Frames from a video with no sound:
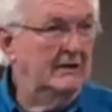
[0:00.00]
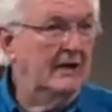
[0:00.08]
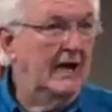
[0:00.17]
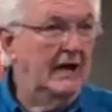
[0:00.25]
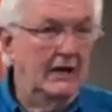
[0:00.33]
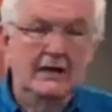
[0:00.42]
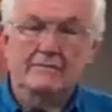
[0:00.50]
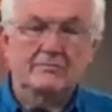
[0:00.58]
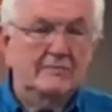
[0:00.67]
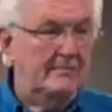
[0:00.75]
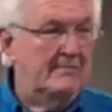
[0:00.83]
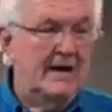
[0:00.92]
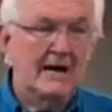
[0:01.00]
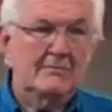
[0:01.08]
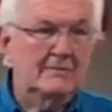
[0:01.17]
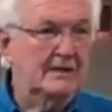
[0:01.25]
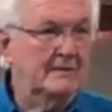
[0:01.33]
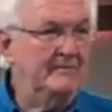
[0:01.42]
I loved my
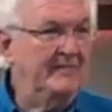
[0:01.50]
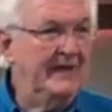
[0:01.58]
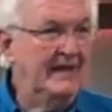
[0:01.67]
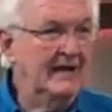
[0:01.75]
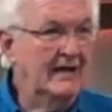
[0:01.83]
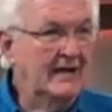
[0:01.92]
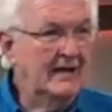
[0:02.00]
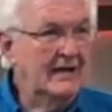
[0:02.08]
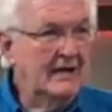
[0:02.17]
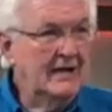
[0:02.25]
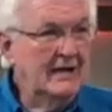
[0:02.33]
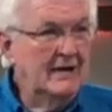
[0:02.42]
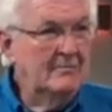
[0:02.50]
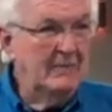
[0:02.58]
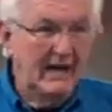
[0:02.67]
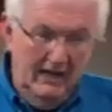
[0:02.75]
mama, but